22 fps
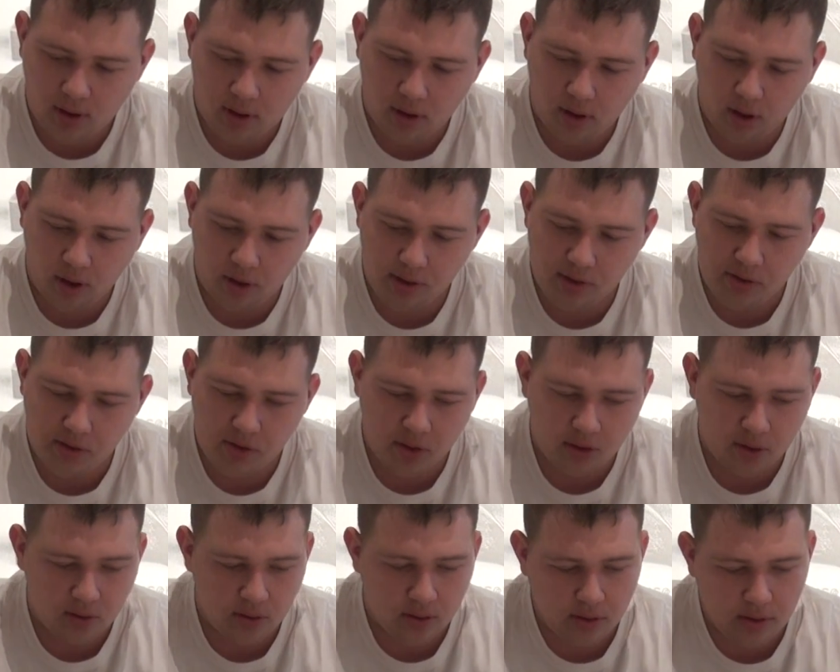
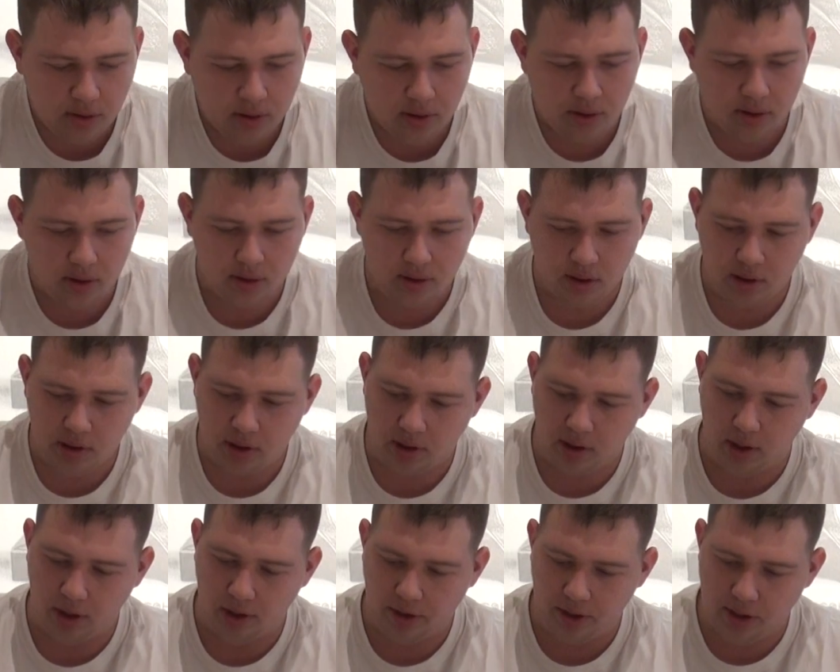Also,
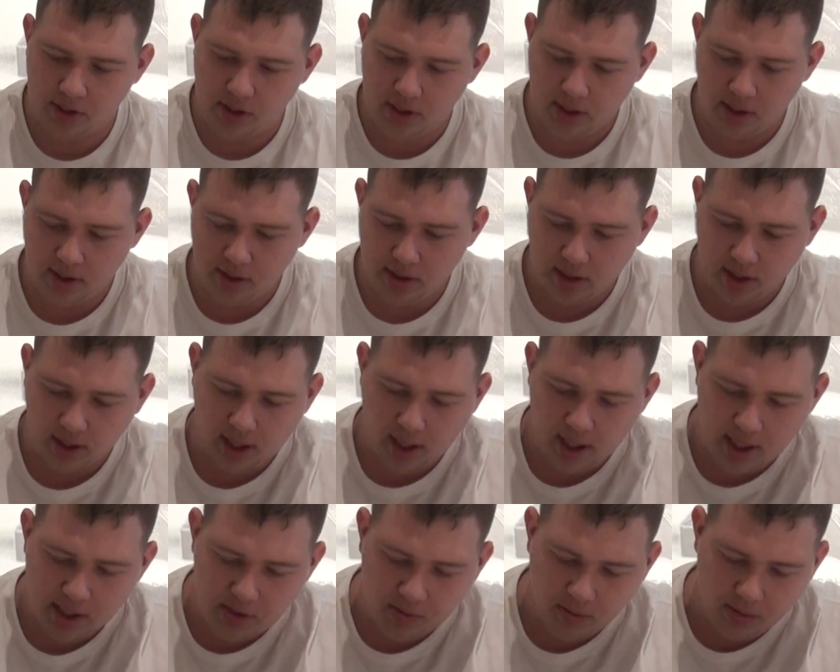this is the
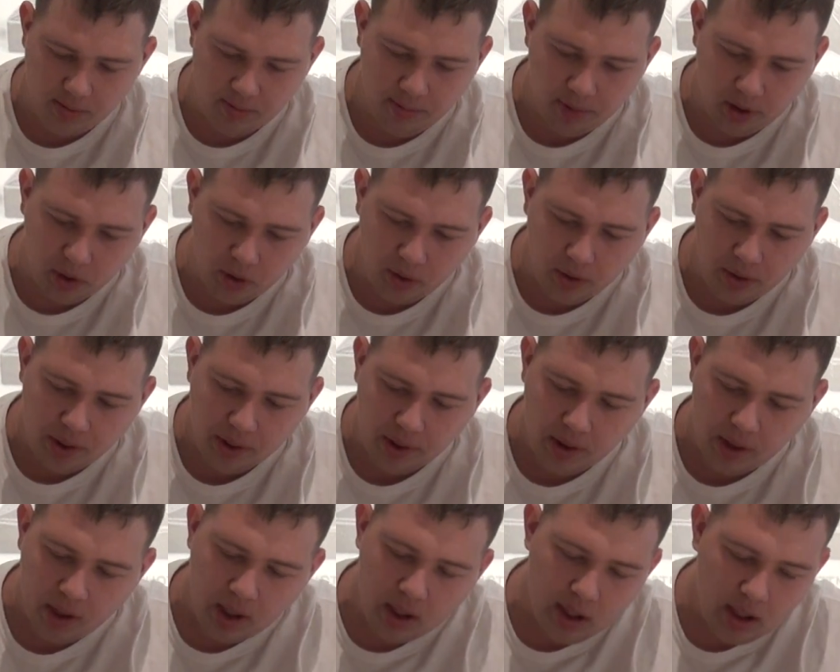case with both.
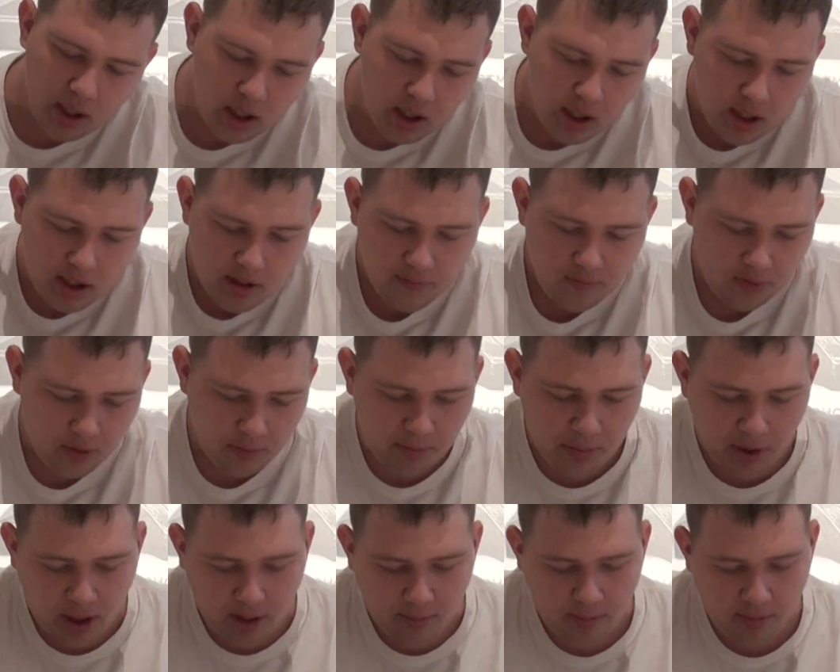If you
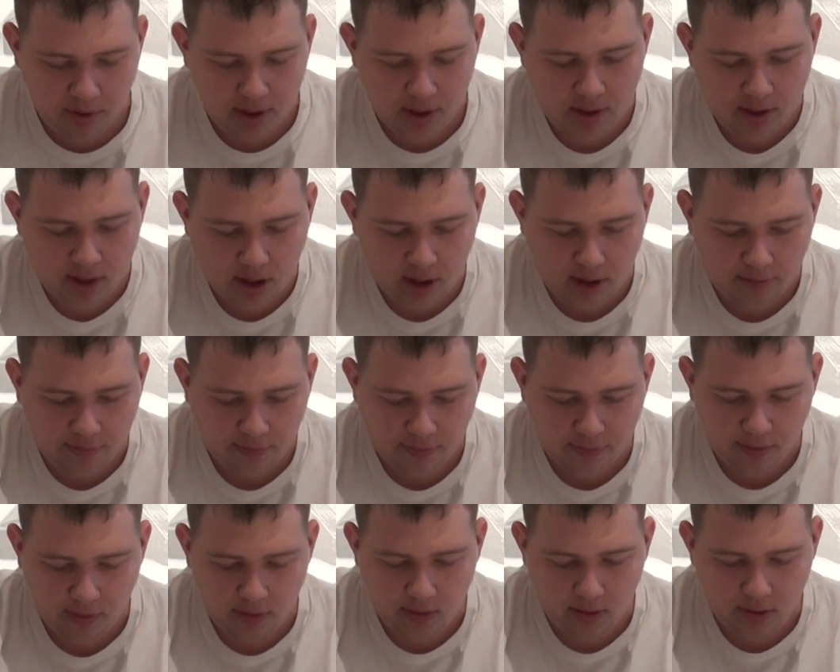pop this off